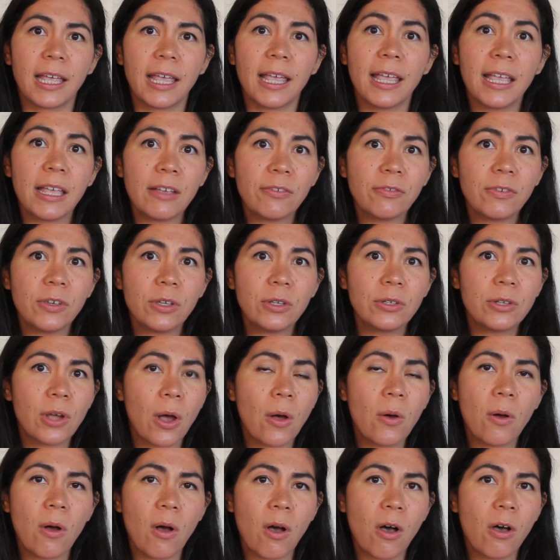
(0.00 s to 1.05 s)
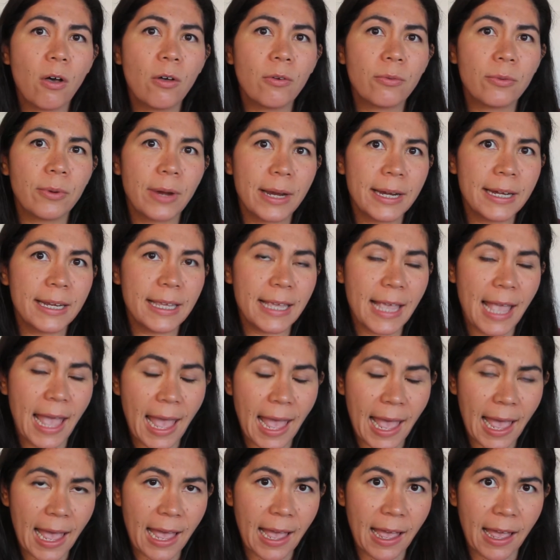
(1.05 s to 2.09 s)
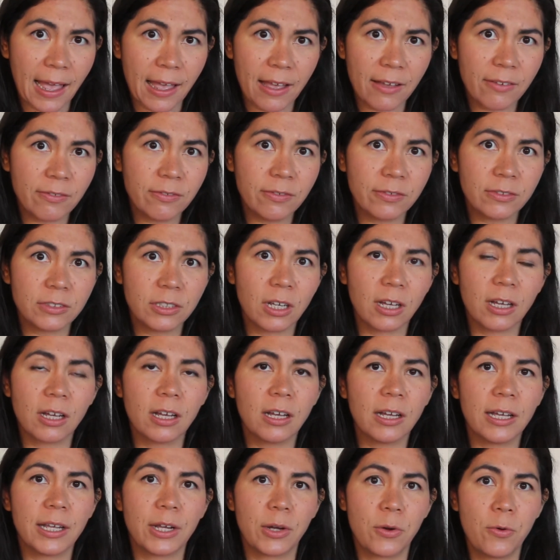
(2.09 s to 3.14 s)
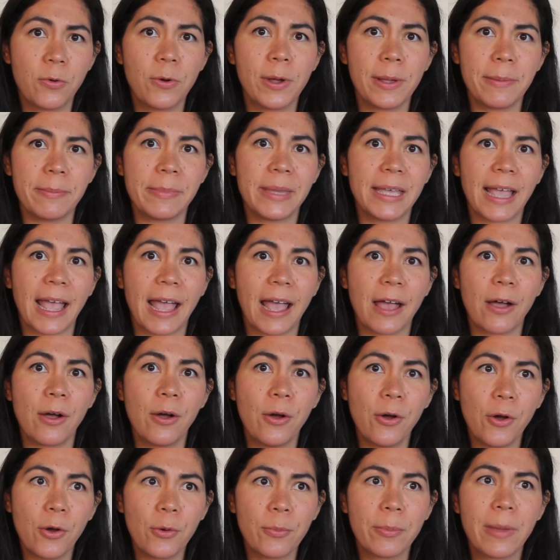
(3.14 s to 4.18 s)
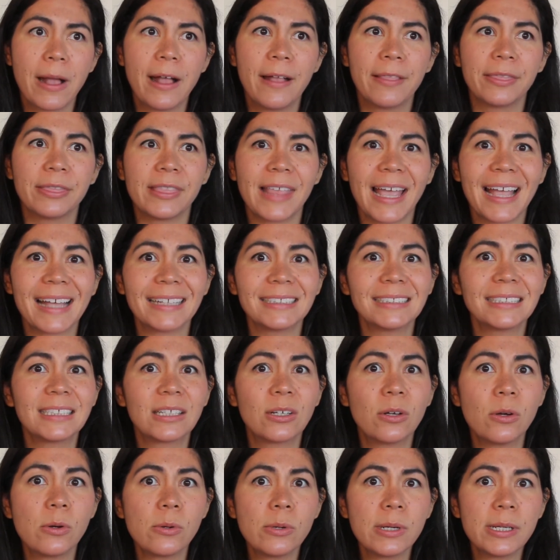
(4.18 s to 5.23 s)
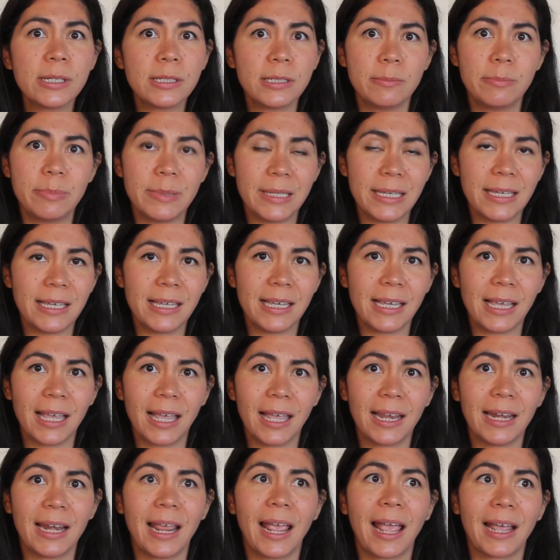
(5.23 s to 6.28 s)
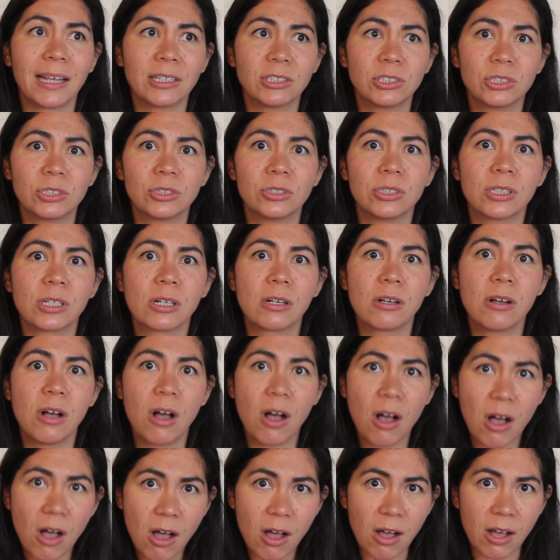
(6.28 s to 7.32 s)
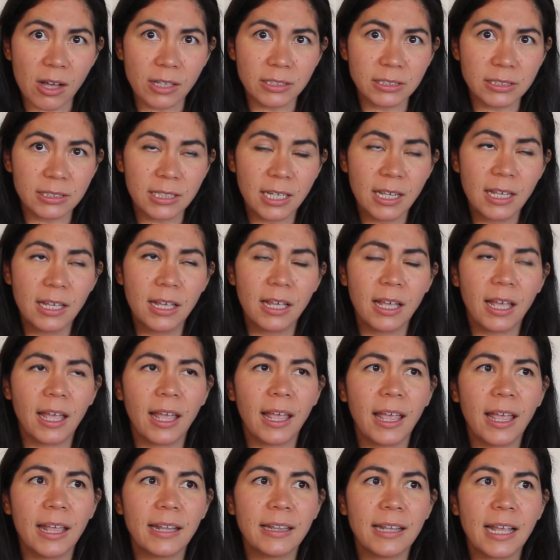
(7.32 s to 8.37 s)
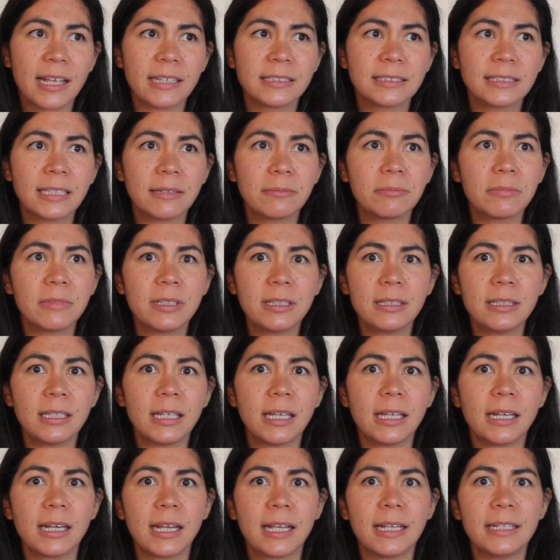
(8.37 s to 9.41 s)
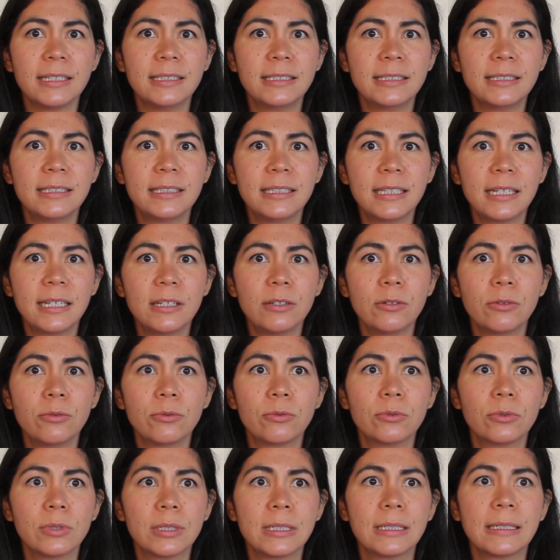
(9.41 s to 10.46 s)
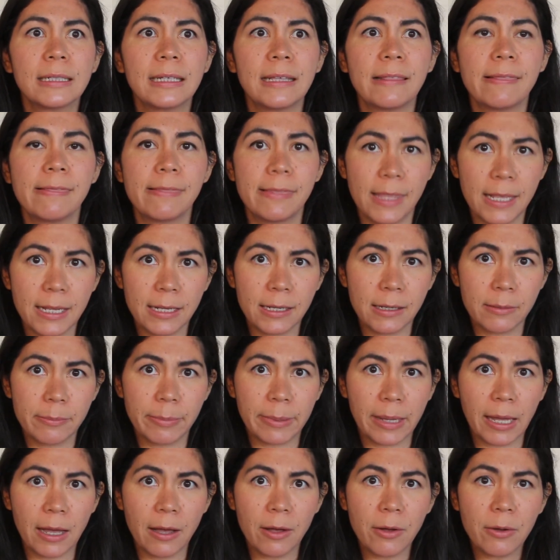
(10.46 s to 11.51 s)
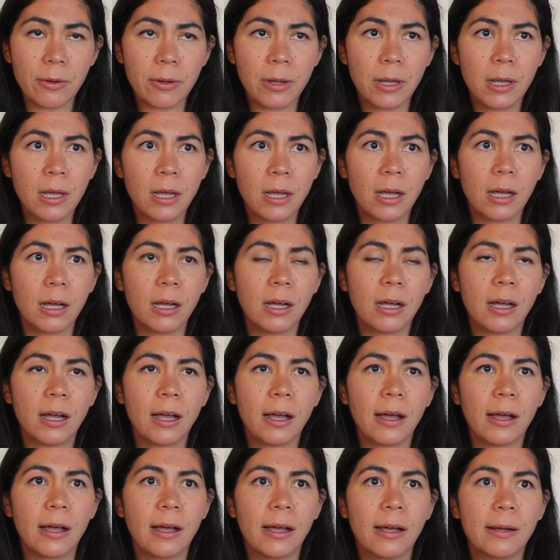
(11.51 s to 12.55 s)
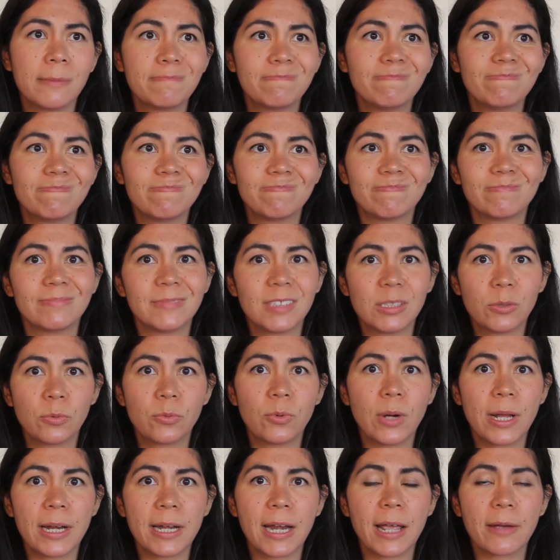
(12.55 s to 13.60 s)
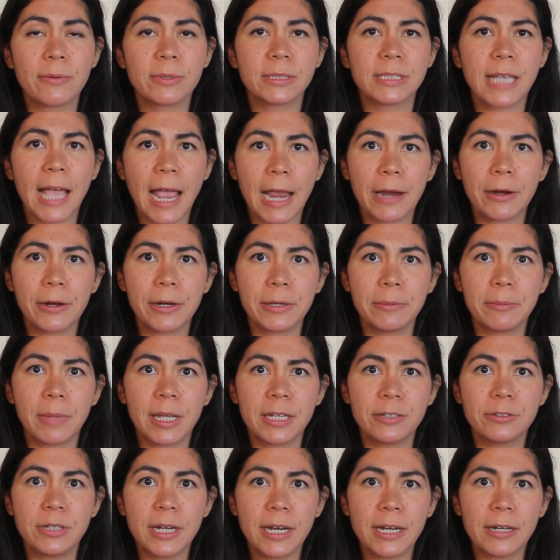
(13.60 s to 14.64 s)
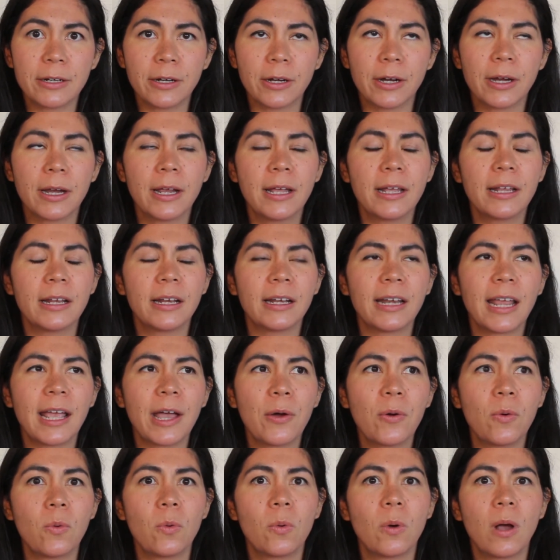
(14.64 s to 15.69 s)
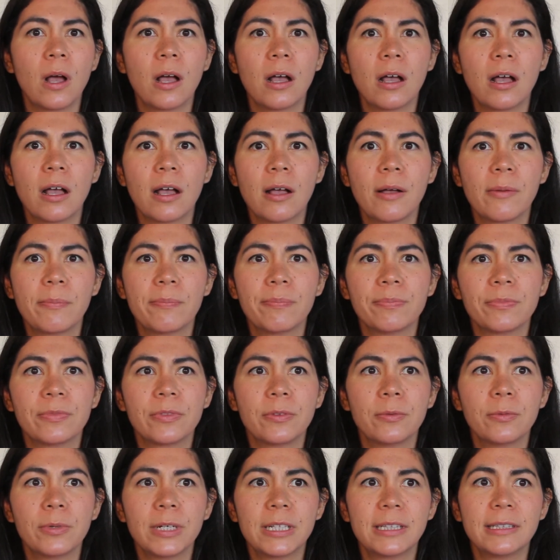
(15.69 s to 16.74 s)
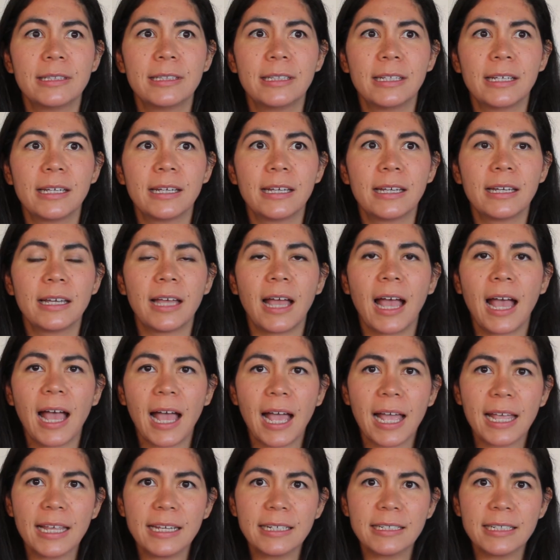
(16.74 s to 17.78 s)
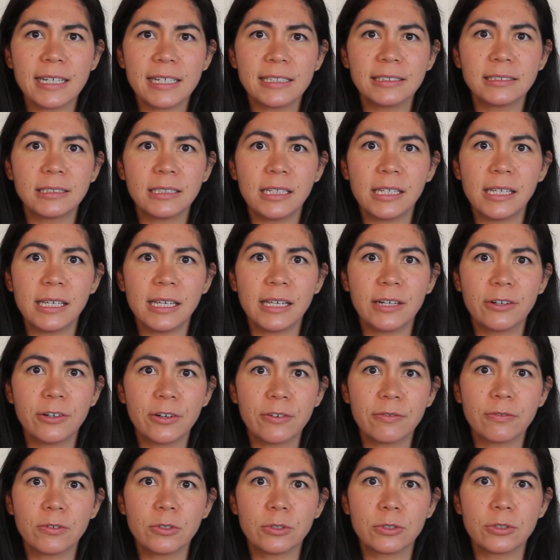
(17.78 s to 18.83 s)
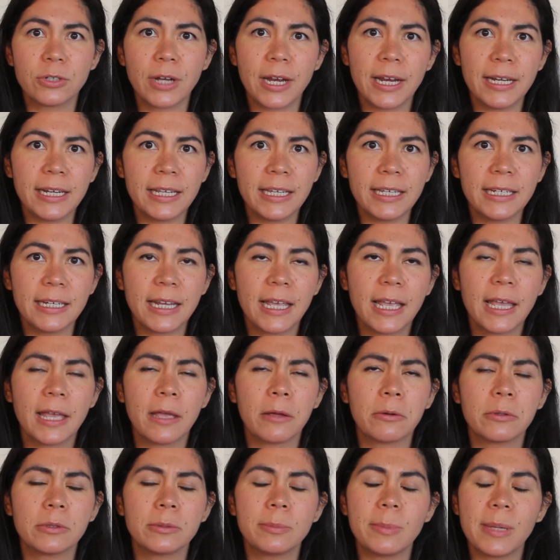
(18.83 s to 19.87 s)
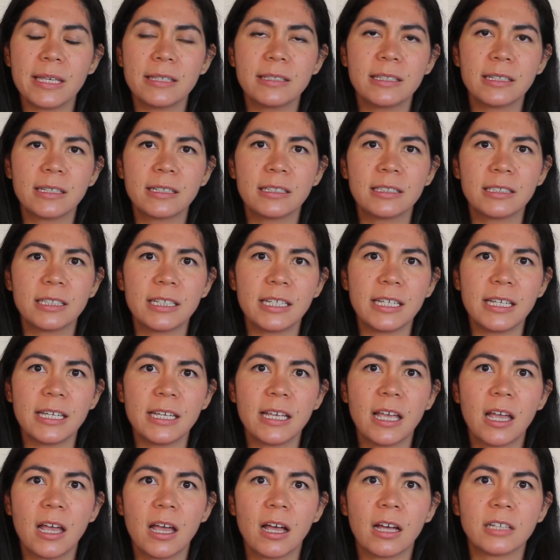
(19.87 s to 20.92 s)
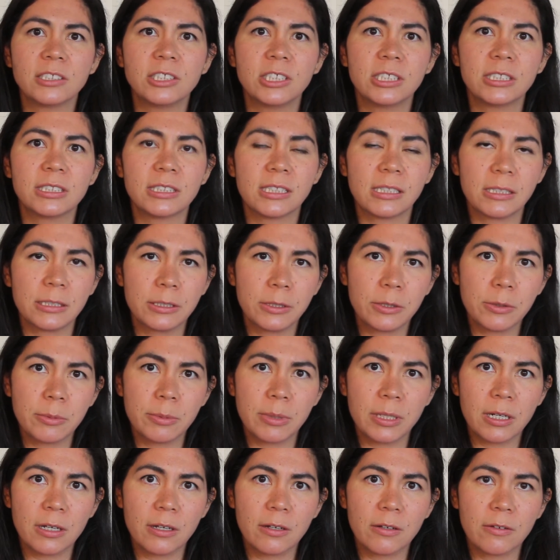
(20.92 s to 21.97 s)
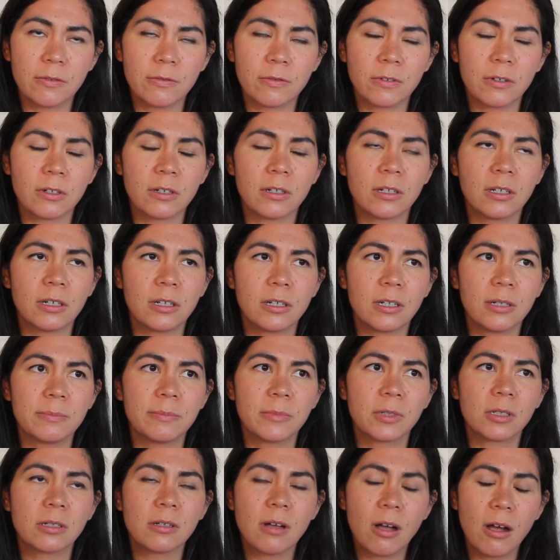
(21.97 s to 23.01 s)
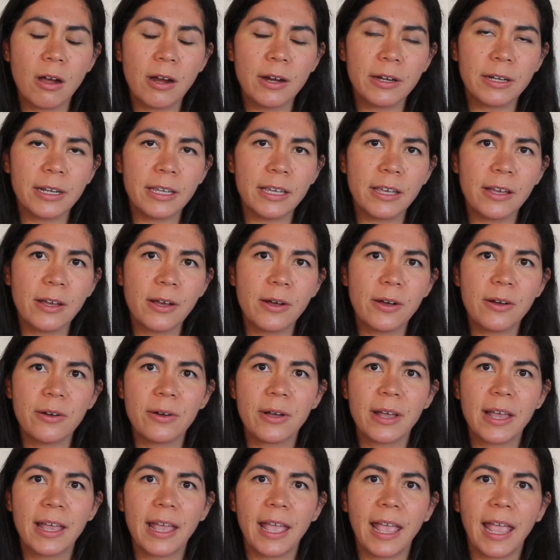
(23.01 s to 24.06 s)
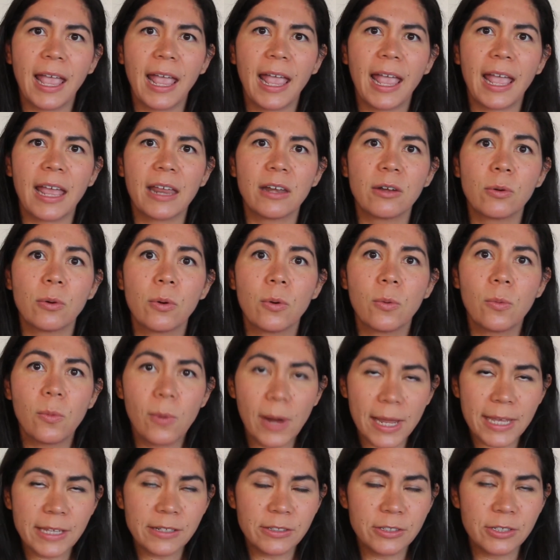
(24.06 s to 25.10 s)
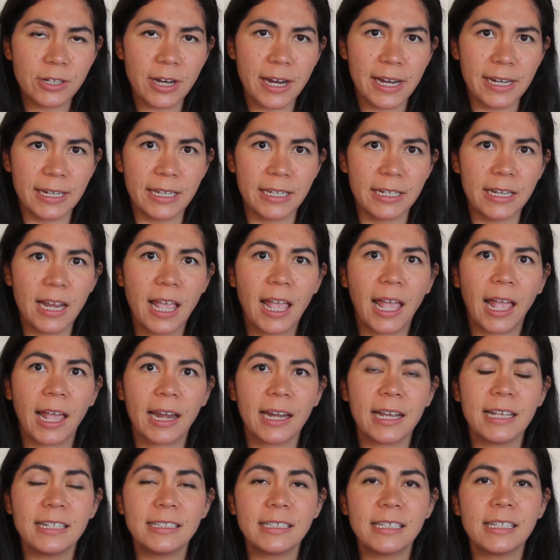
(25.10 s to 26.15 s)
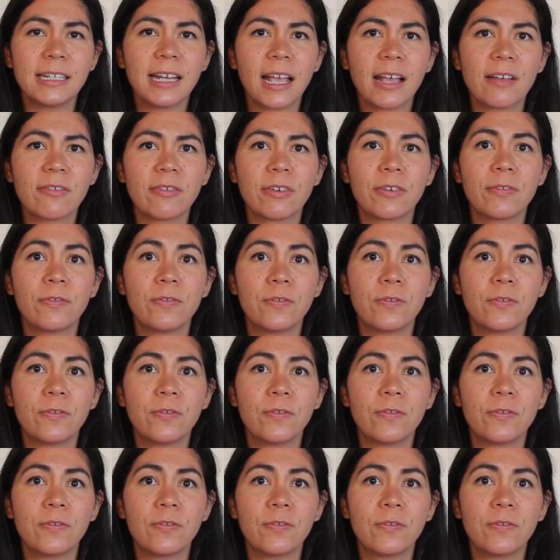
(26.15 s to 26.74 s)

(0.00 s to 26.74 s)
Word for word: if you don't already have uh, equipment at home, that's going to be an extra cost. And that's something that I didn't really think about Um, when I was hiring my trainer. Now, um, with the high intensity interval training, it was basically just a little bit of um, cardio and weight training. And I did have a